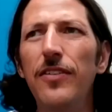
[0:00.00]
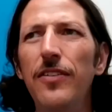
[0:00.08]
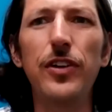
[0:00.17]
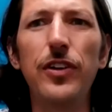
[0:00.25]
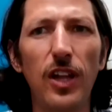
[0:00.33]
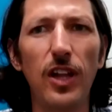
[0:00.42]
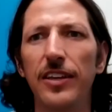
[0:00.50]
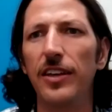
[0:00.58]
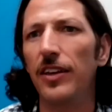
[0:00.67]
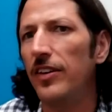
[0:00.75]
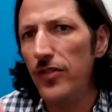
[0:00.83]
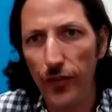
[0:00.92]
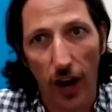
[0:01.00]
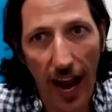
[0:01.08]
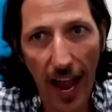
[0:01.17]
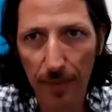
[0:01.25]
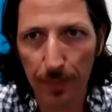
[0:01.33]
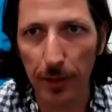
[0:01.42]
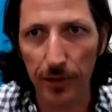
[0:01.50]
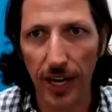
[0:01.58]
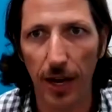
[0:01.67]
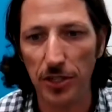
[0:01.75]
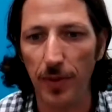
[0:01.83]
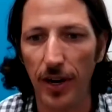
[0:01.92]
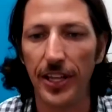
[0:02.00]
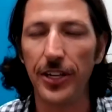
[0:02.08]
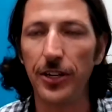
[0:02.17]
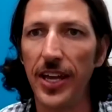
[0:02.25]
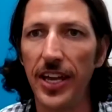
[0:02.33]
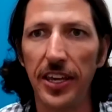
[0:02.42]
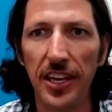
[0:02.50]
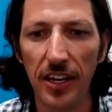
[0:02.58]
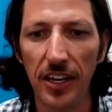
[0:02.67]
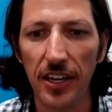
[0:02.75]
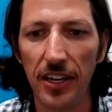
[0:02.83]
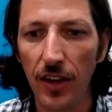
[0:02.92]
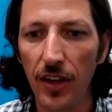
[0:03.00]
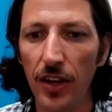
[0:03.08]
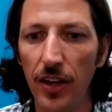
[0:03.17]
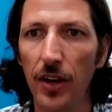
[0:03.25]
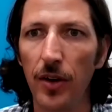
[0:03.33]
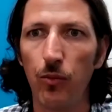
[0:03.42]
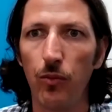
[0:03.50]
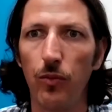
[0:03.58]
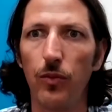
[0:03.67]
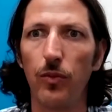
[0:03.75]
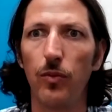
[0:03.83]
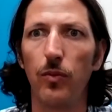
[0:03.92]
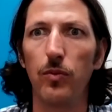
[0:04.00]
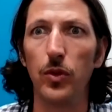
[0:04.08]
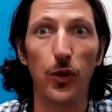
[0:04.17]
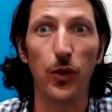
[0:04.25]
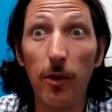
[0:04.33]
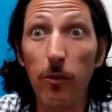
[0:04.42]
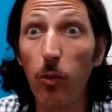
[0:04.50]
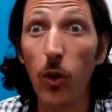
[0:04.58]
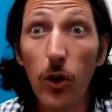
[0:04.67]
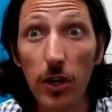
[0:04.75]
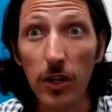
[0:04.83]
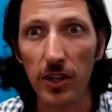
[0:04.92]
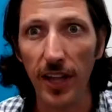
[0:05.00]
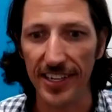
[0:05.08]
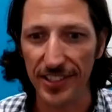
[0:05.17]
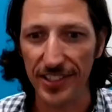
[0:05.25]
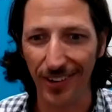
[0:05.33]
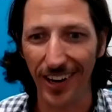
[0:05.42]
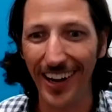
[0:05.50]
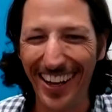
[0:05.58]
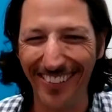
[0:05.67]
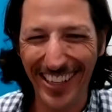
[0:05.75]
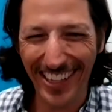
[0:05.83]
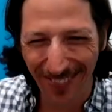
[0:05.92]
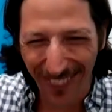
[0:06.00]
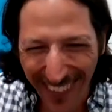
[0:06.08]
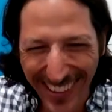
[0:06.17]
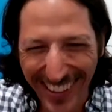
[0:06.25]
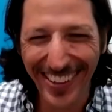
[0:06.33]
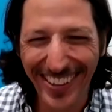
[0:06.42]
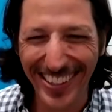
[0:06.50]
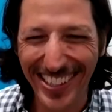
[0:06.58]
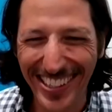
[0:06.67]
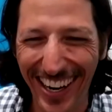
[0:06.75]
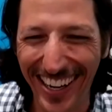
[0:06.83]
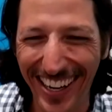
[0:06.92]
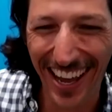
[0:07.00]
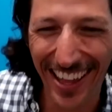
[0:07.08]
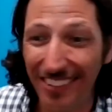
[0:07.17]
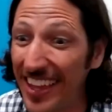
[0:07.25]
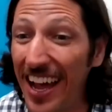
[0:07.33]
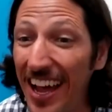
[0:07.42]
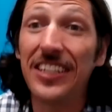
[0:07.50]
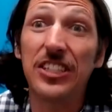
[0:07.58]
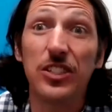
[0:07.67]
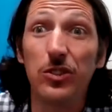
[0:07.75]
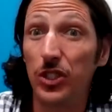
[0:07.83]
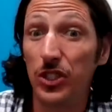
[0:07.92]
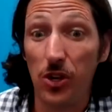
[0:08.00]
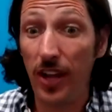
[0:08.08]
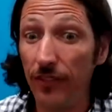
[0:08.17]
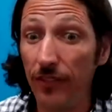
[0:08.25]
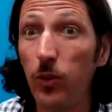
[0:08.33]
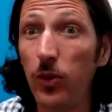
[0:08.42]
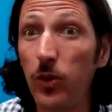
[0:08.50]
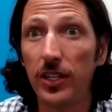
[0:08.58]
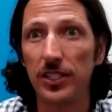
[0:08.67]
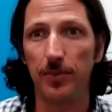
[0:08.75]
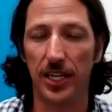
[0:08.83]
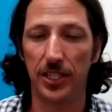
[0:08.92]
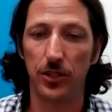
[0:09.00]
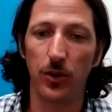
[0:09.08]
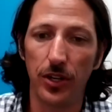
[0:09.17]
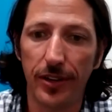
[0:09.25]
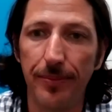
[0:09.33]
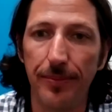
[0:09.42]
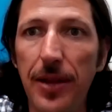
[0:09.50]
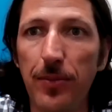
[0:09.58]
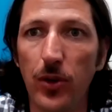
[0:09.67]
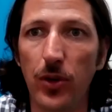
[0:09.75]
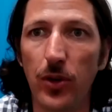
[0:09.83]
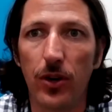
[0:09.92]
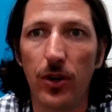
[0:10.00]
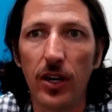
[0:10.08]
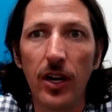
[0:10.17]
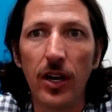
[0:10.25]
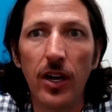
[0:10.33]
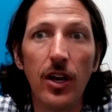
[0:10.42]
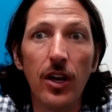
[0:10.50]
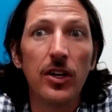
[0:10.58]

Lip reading: you're happy with how much money you're making, you can work less, right? I mean, the more that you can tie together about this, you just don't have to work as much, or you can make more, or your